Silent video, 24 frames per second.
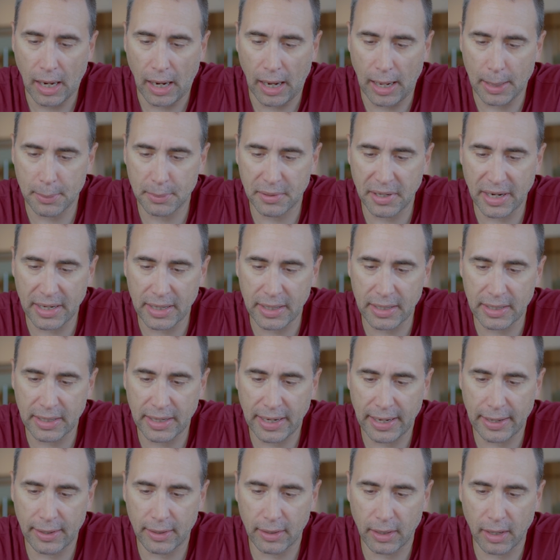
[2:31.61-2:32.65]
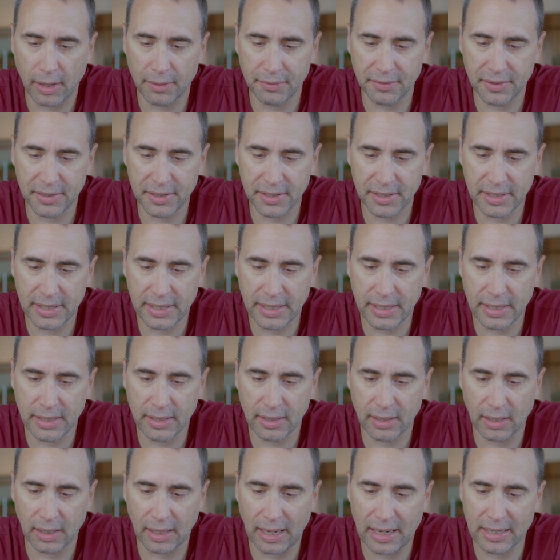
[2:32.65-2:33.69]
I'm taking care of it
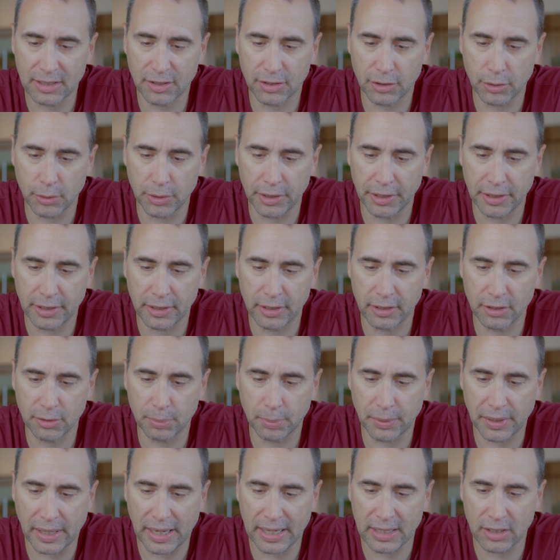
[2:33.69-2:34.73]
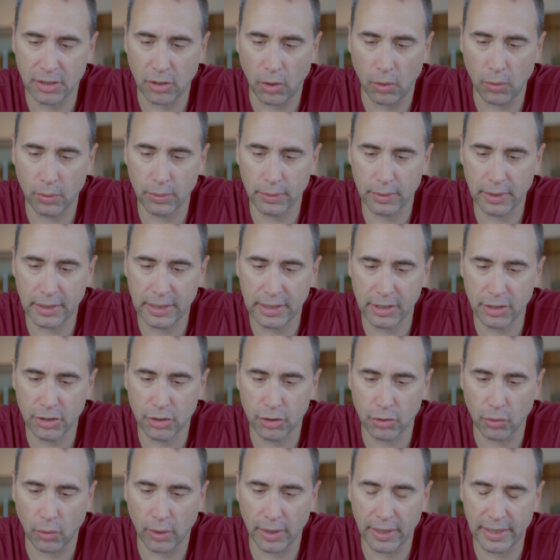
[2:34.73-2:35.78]
in the last two years, but I don't
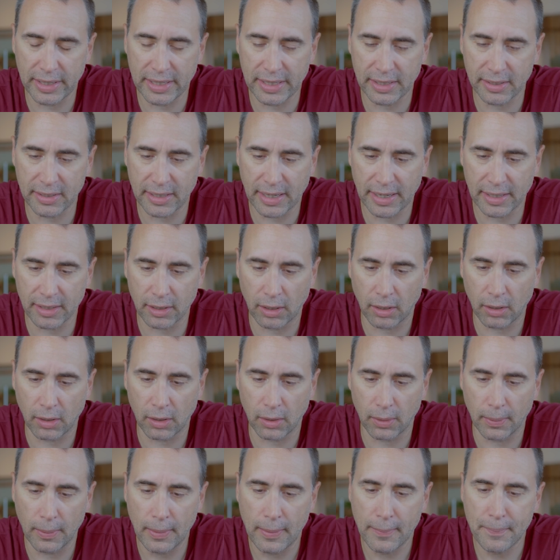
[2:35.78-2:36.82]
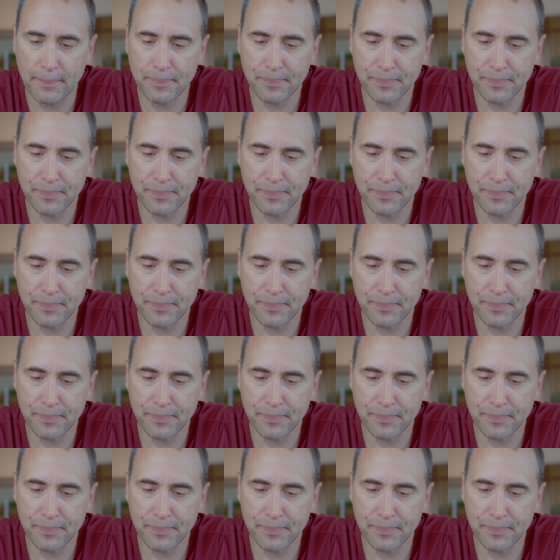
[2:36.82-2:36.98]
enjoy it at all.